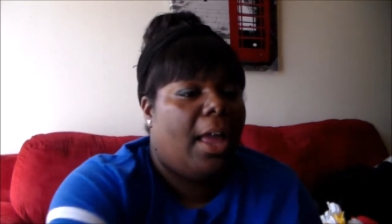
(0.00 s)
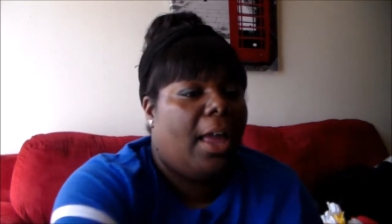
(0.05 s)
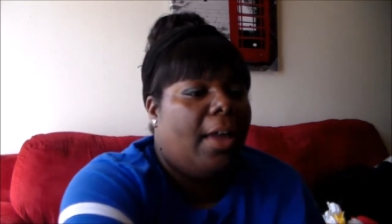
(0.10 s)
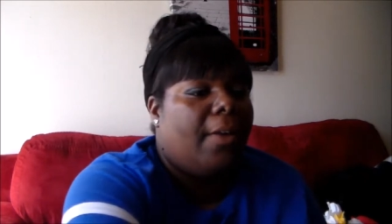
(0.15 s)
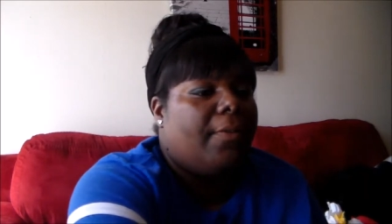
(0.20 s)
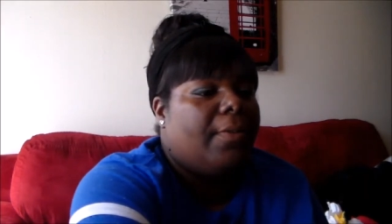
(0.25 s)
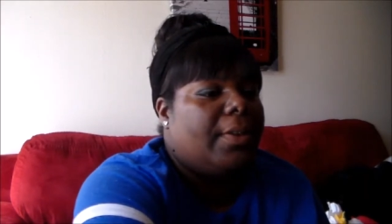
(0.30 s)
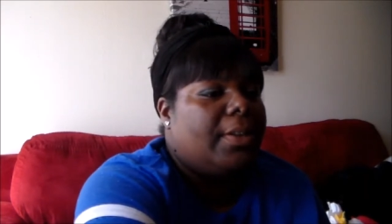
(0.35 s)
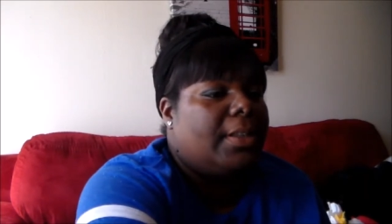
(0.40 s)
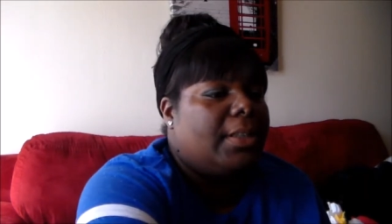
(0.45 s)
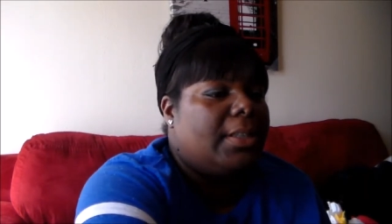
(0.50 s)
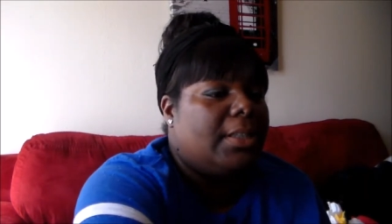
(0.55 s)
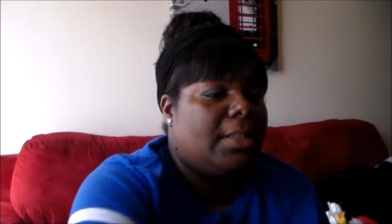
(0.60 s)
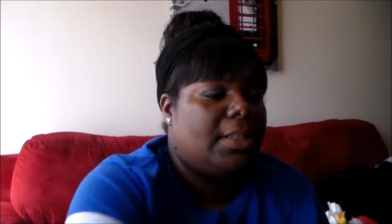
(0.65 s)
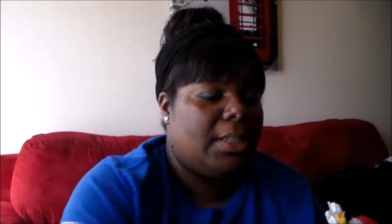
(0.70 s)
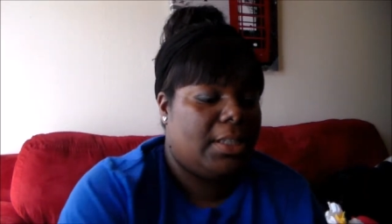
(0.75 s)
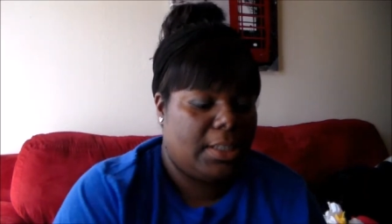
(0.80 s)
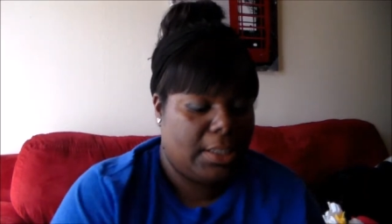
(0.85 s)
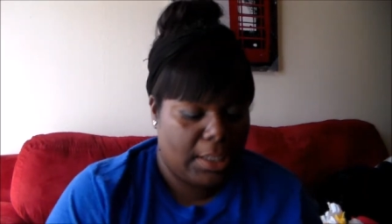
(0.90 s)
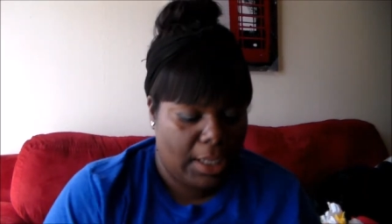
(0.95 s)
I
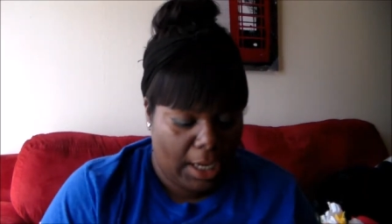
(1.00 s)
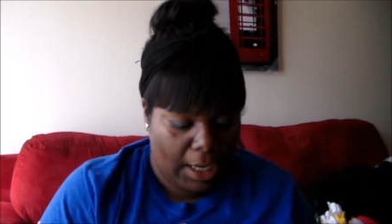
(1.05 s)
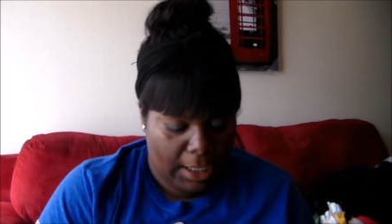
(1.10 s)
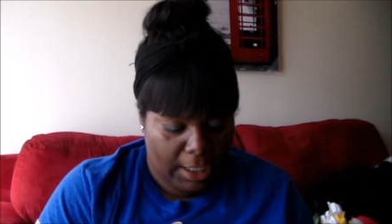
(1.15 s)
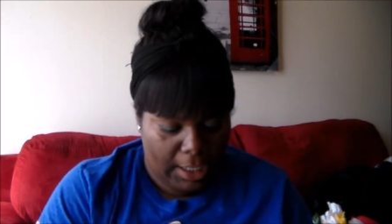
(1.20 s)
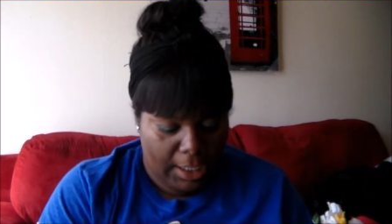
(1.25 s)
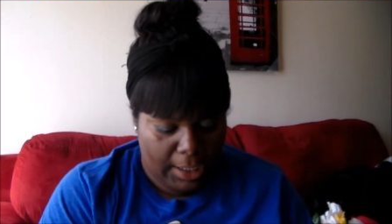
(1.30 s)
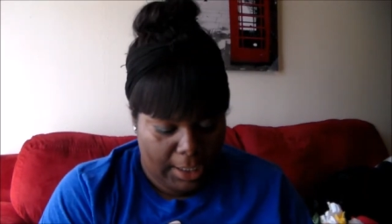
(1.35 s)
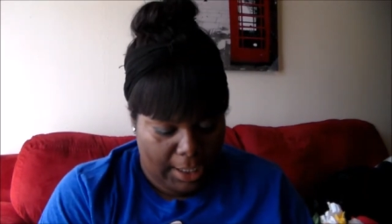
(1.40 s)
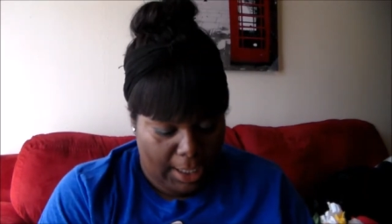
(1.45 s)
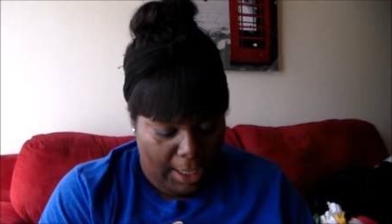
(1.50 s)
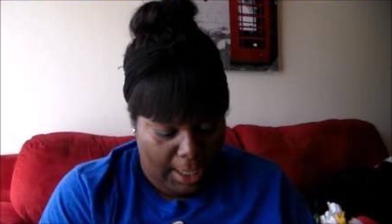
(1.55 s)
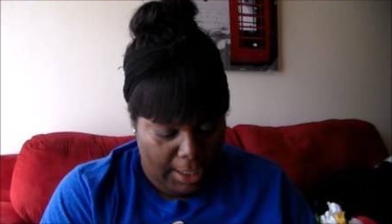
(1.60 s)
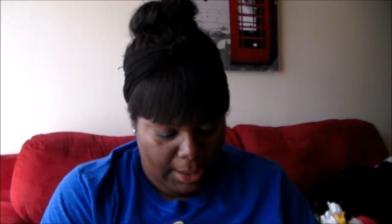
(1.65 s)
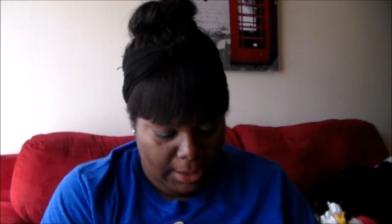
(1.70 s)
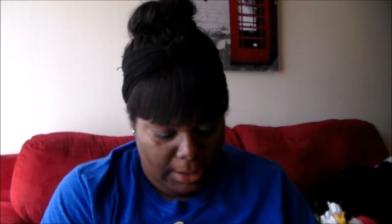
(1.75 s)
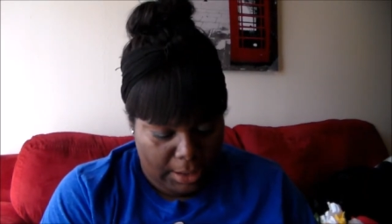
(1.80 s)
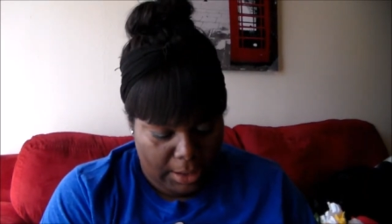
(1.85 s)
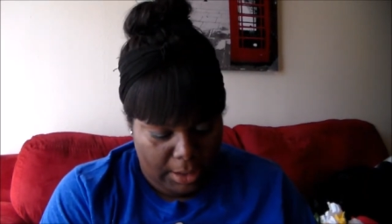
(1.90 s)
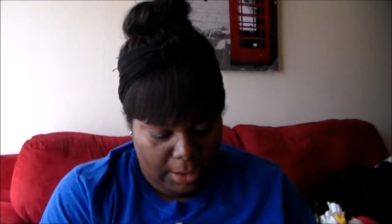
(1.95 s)
haven't decided
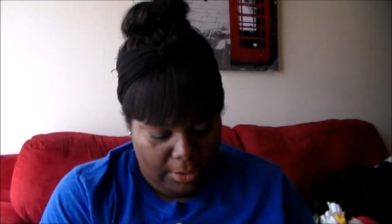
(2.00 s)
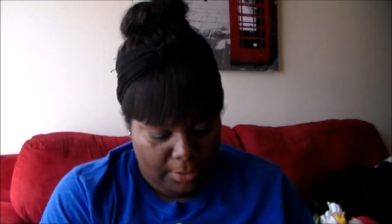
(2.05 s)
yet.